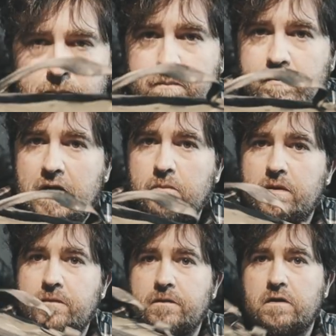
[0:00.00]
the Brown
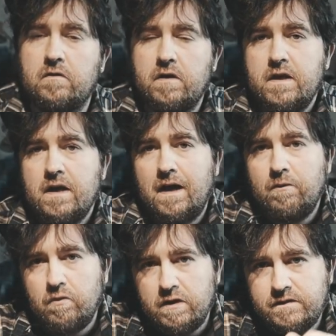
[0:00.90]
Buffalo. I
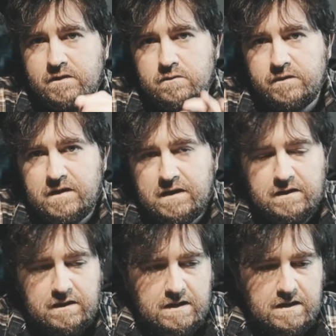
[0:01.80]
was
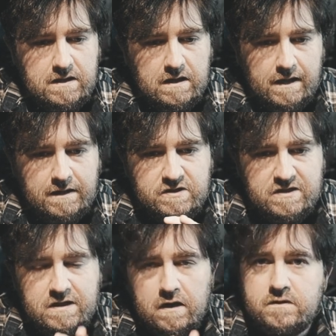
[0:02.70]
using the
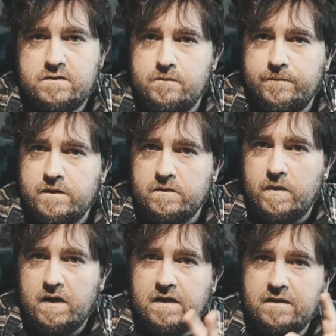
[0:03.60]
GR2 field
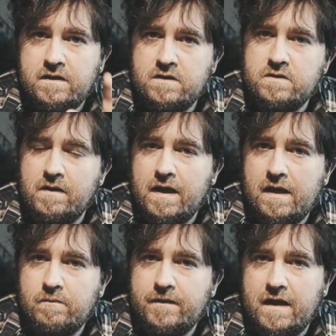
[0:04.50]
pocket. The issue I
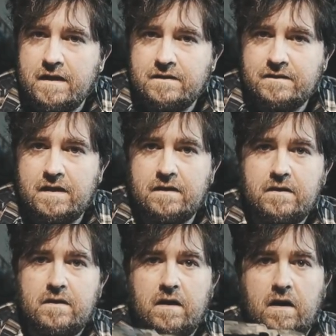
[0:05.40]
had with that is that
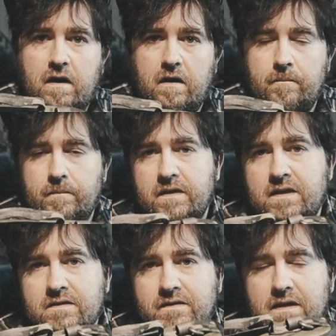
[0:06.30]

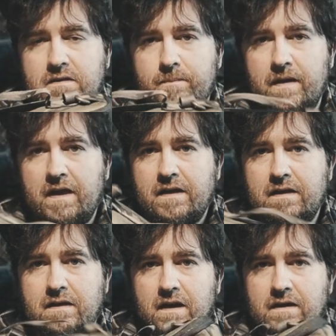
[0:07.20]
inside the bag,
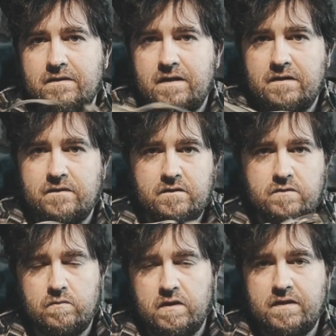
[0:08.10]
it kind of tends to
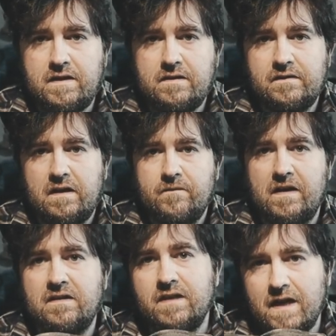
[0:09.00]
do one of these, and if
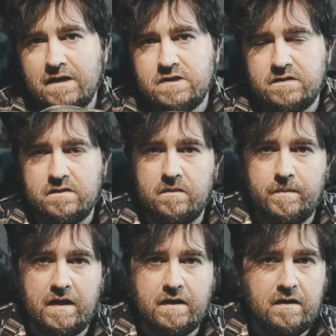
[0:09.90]
I attach it to the
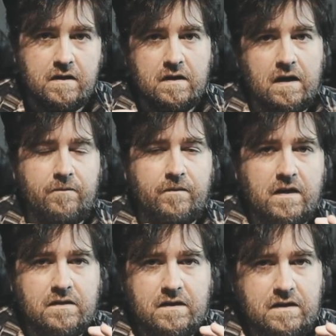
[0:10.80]
bag, I
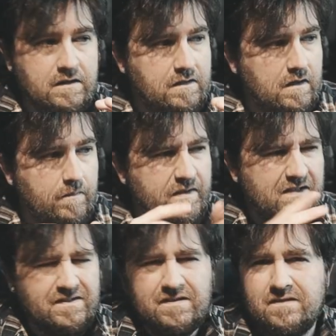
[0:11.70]
find that it,
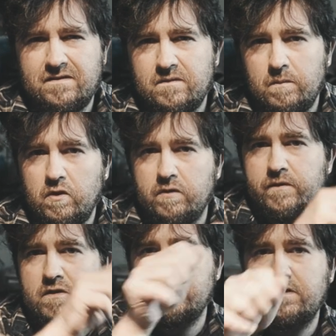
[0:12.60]
because this is the smaller
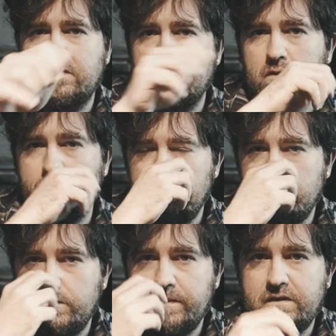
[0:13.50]
version, it's sort of a
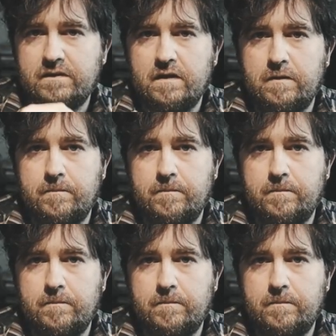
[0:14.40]
little bit,